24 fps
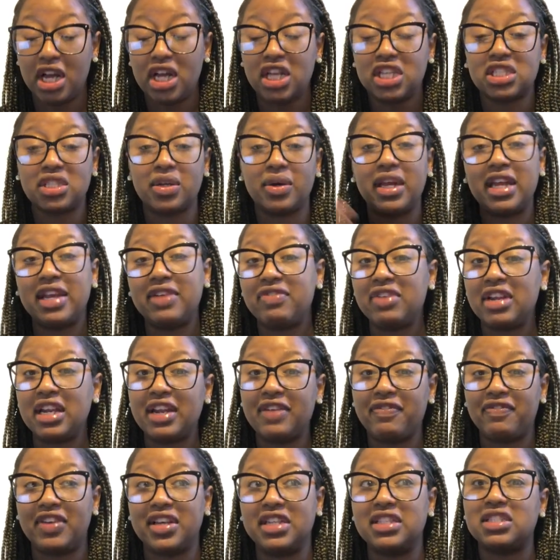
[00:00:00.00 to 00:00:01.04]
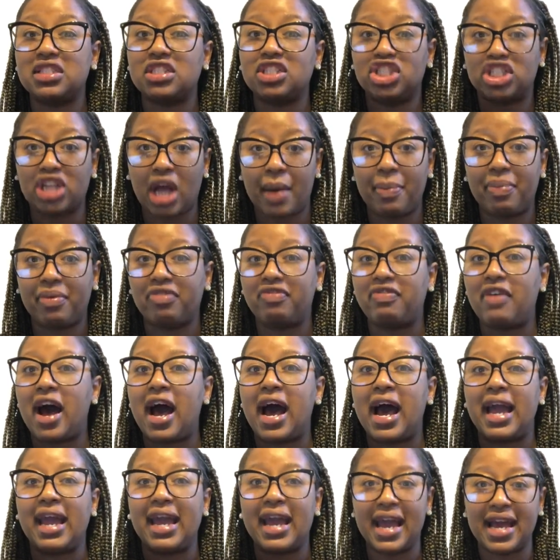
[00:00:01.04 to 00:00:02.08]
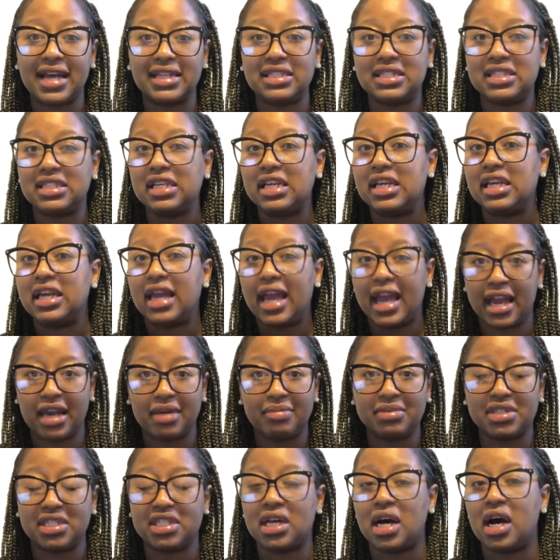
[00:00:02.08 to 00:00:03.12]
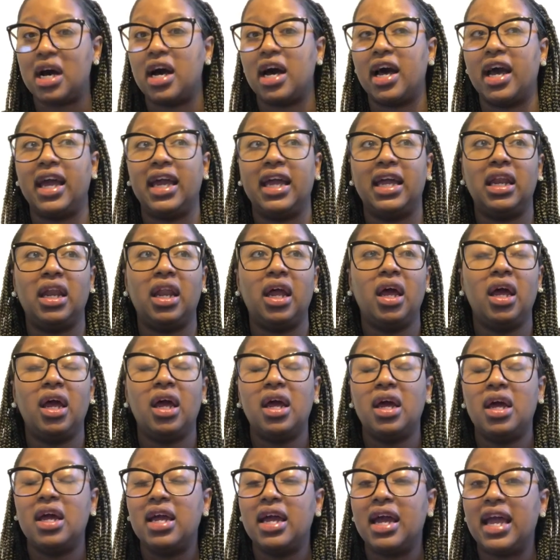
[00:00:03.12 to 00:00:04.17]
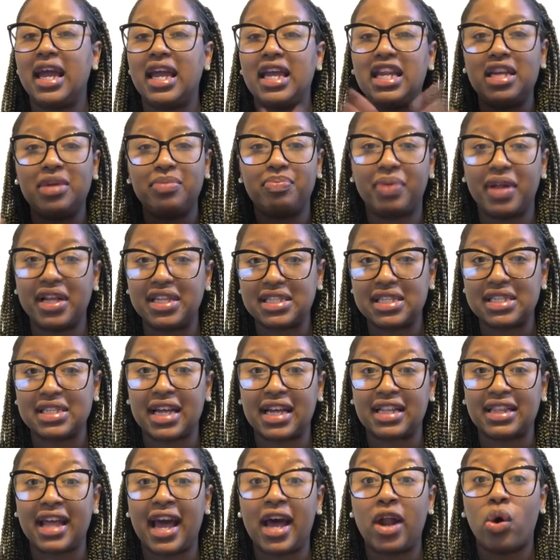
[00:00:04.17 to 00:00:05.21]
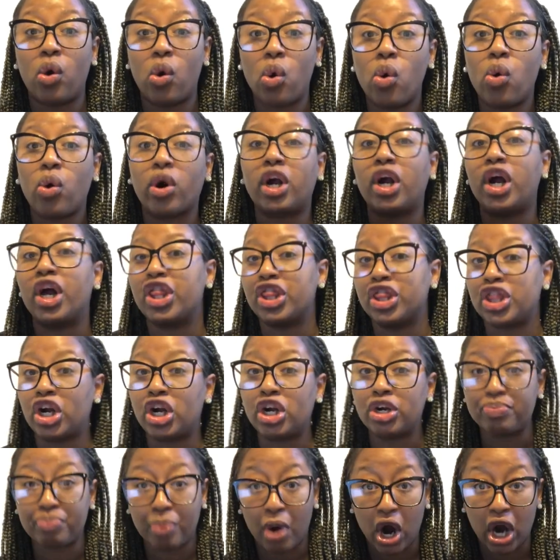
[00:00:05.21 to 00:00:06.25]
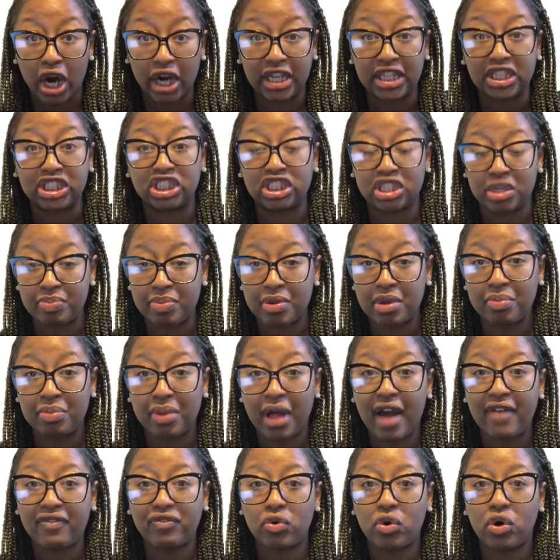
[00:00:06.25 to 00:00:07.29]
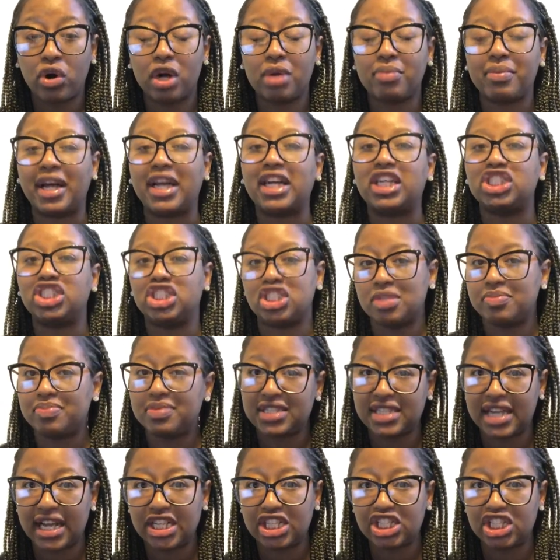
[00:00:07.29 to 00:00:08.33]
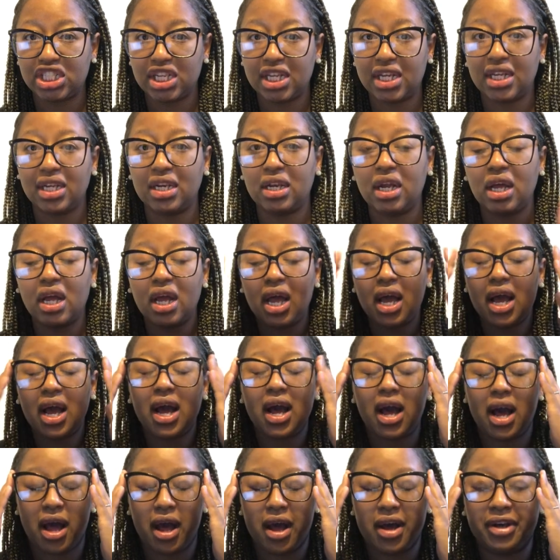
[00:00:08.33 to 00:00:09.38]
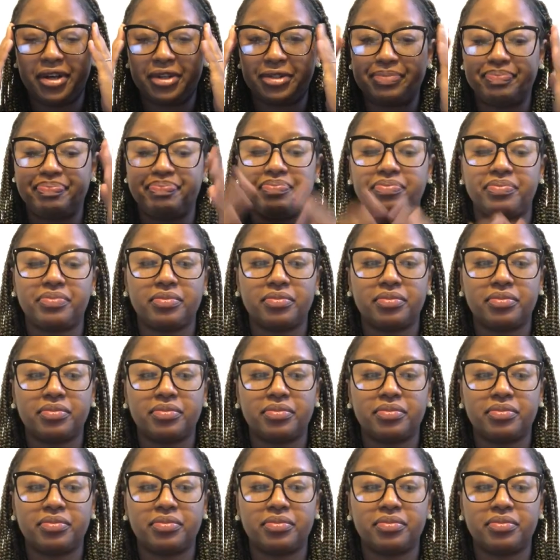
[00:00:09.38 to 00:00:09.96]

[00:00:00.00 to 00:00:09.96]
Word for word: So even if it's Shopify, Etsy, Amazon, any places like that, or a third party shipping platform like a ShipStation, um,